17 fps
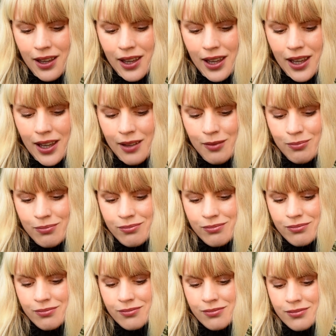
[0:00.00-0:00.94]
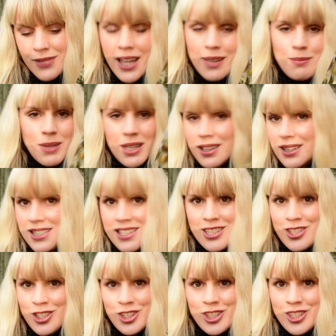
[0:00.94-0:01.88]
This
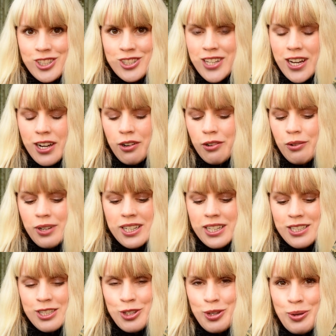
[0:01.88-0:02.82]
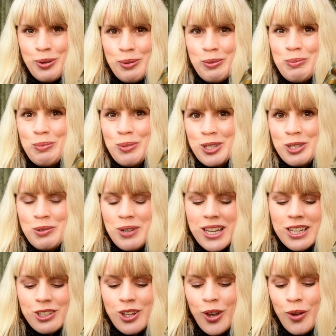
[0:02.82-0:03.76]
is just a tarot reading, so what do
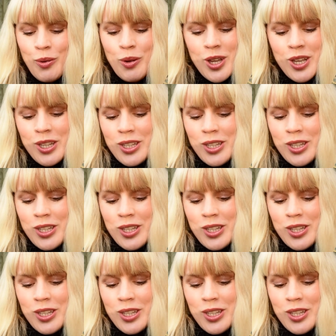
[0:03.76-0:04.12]
I know?